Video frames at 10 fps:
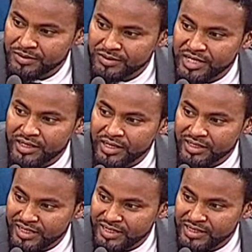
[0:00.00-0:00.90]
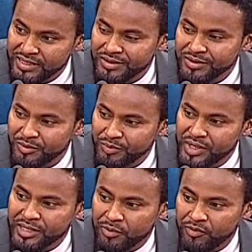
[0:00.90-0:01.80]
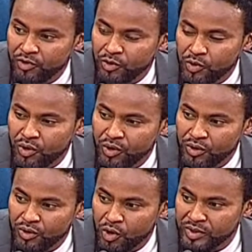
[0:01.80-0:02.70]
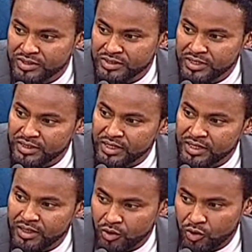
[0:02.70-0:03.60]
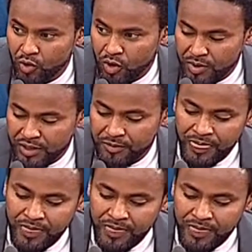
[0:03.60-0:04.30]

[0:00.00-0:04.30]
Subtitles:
directly picked up from your own comment, Senator Orwoba.